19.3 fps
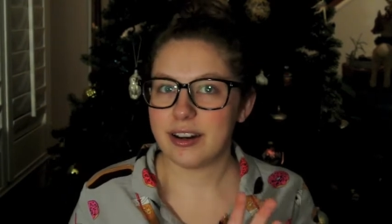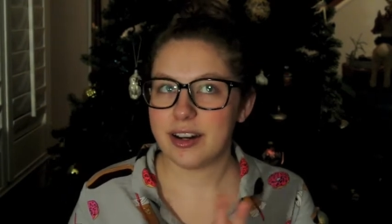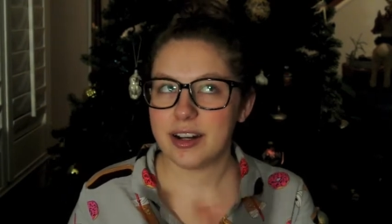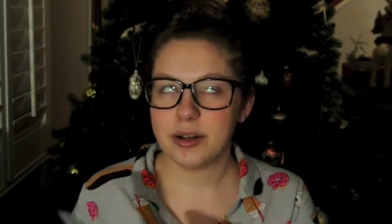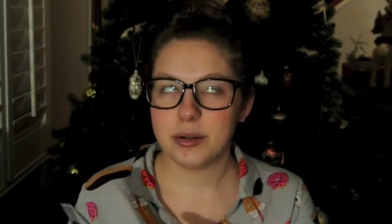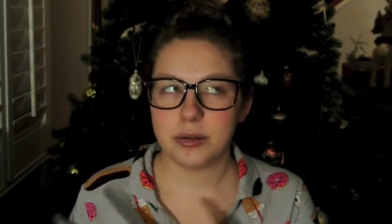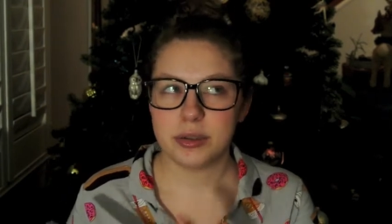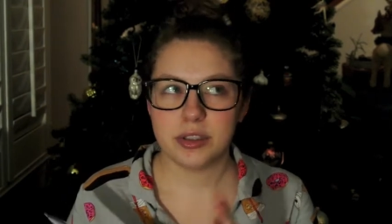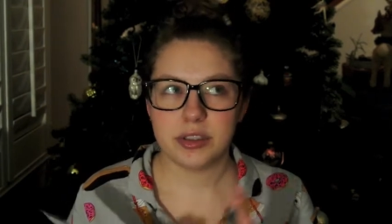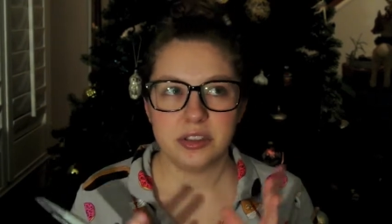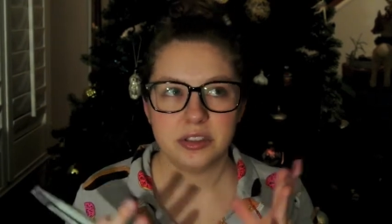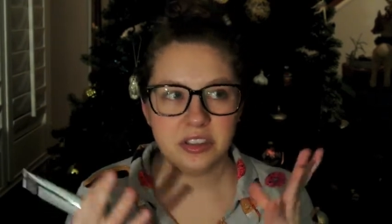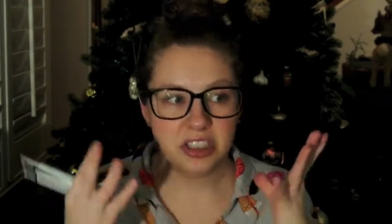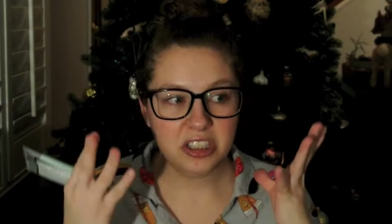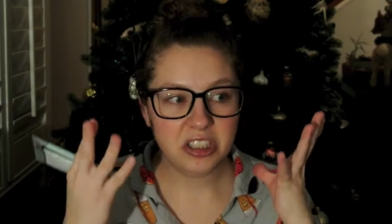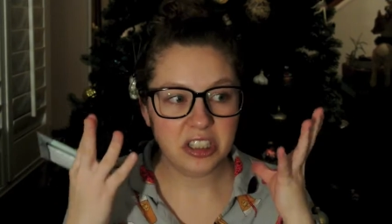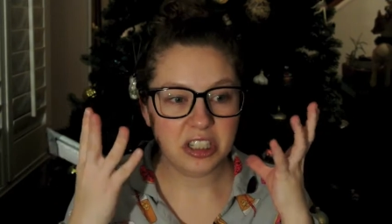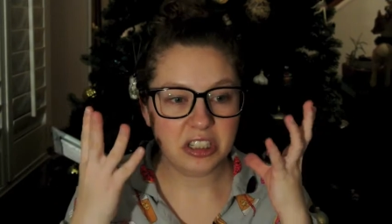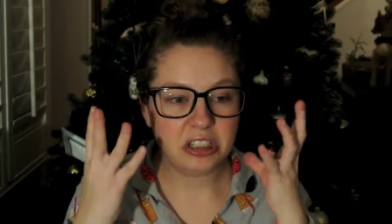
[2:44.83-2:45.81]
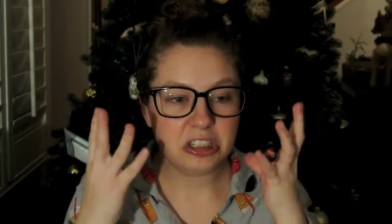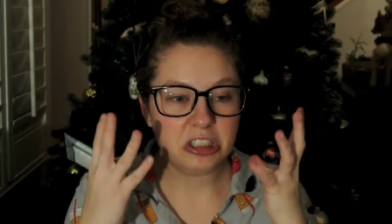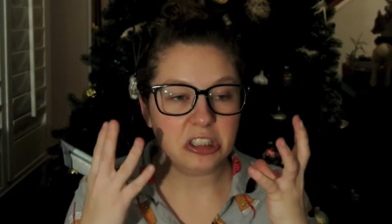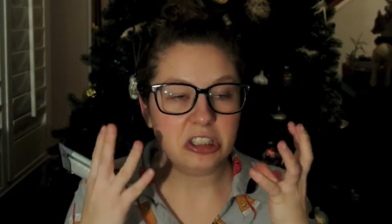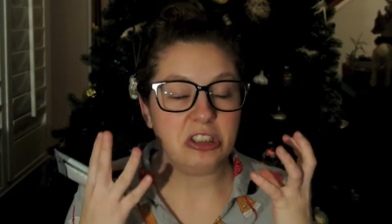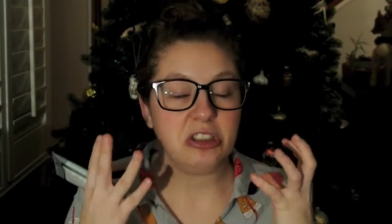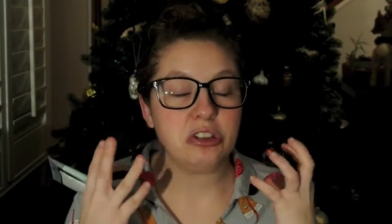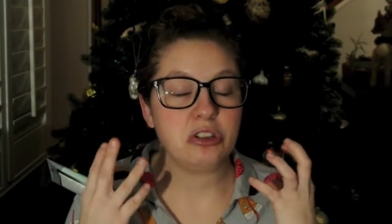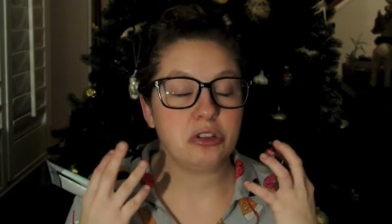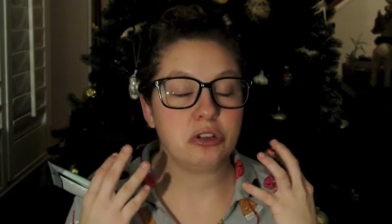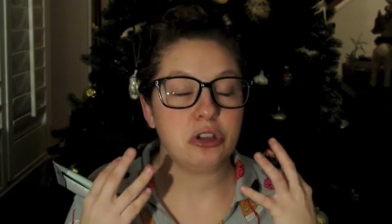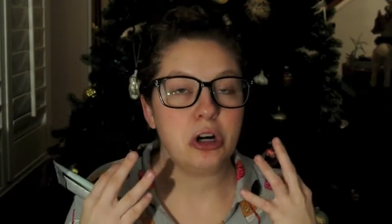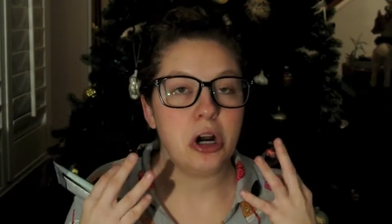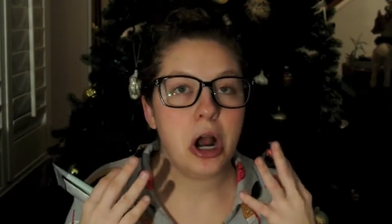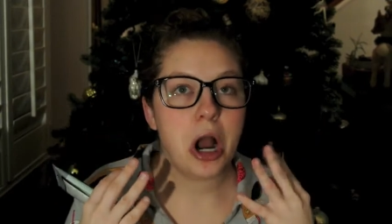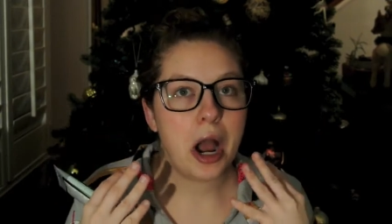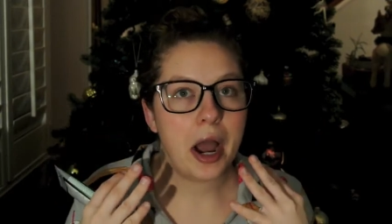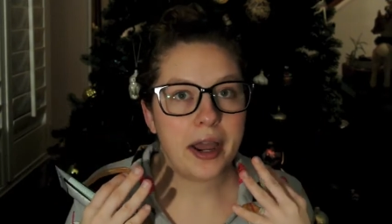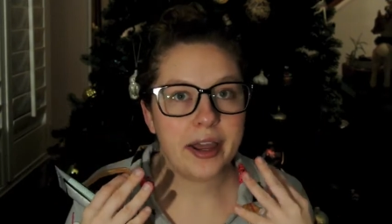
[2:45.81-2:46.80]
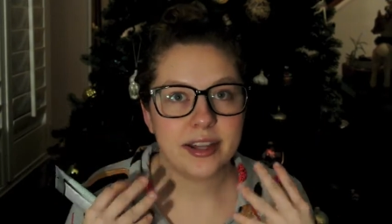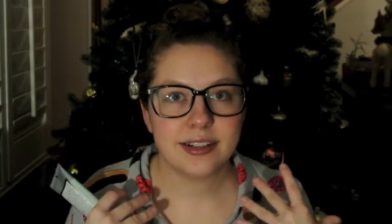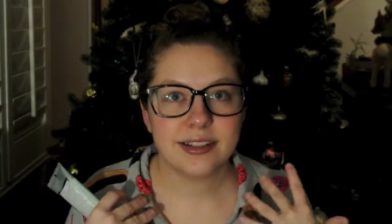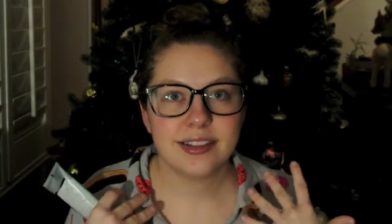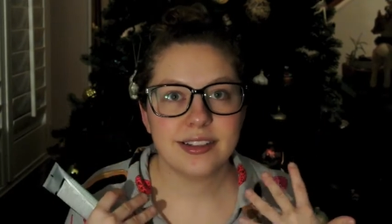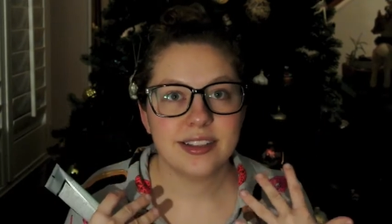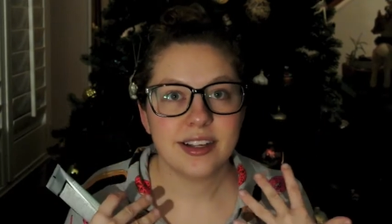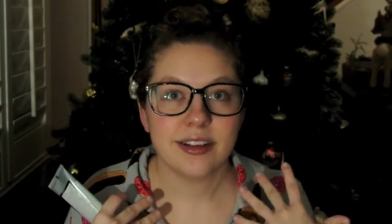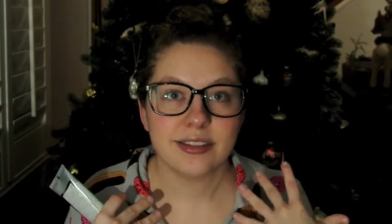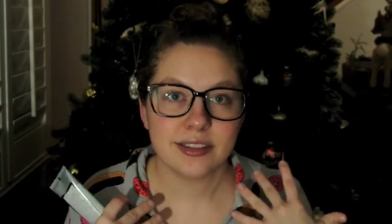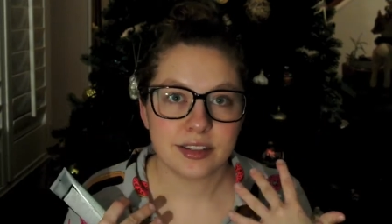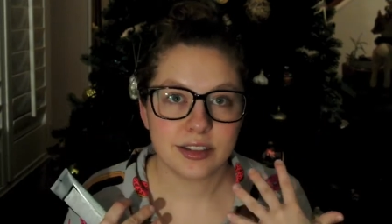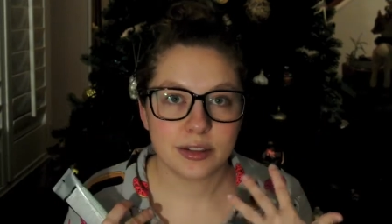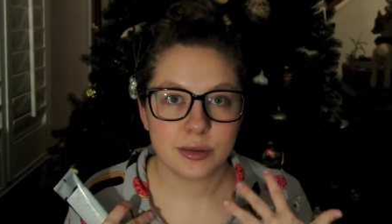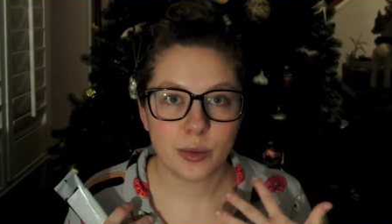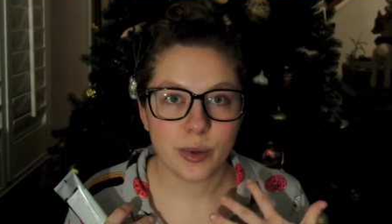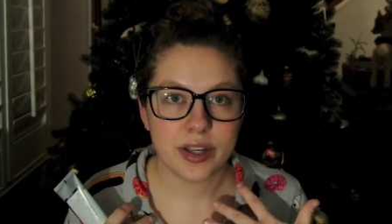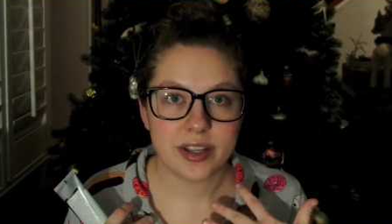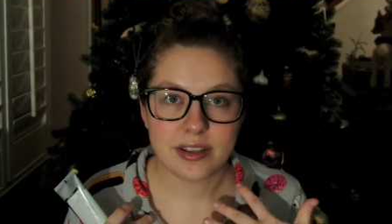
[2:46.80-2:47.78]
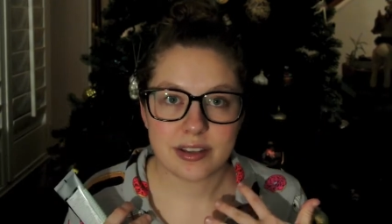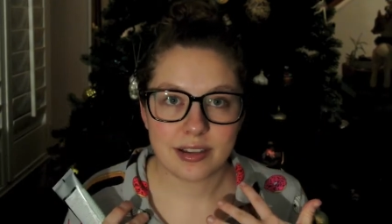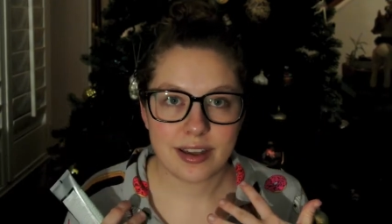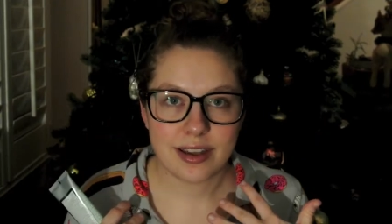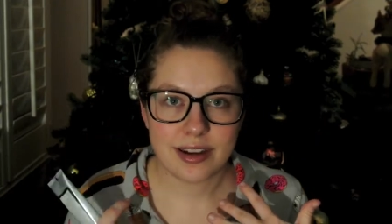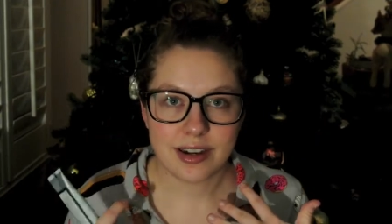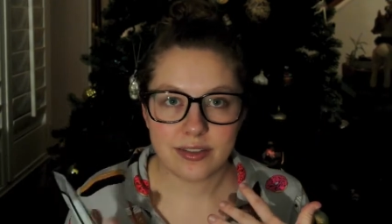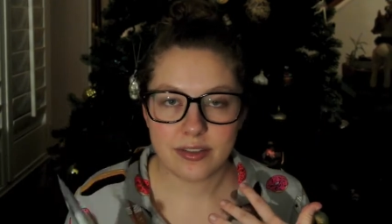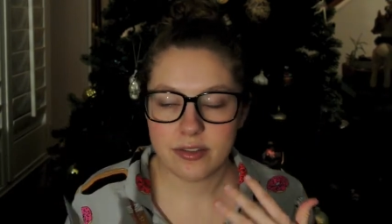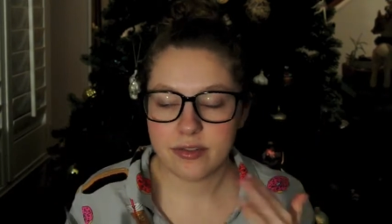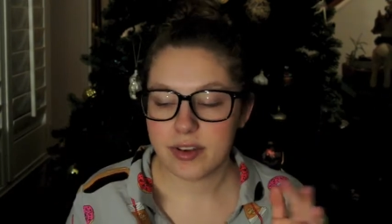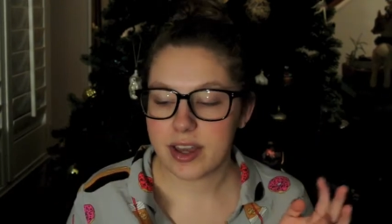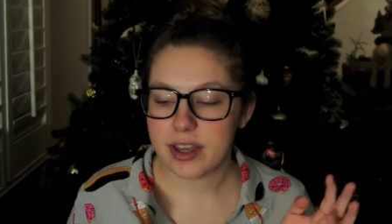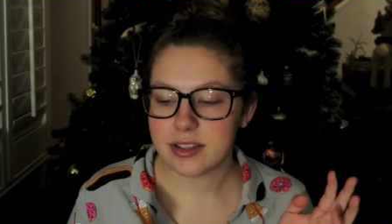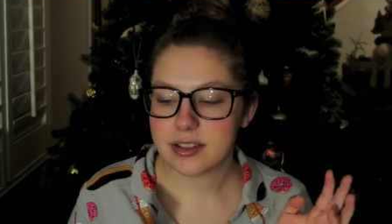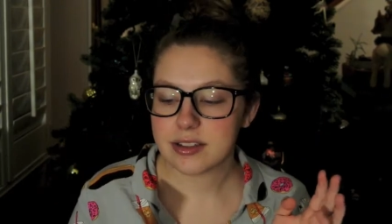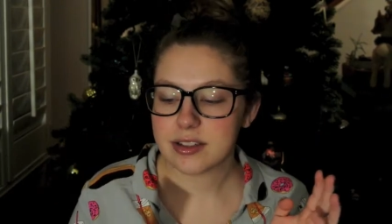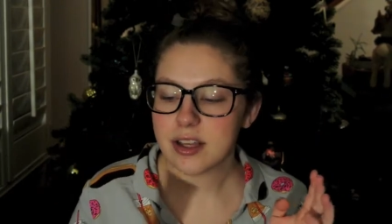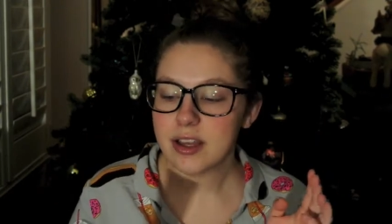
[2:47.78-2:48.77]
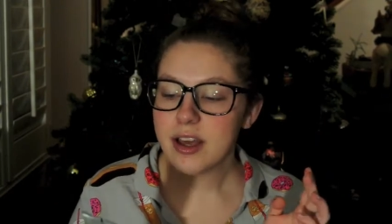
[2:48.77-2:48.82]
It was just like dry, desert wasteland of a face.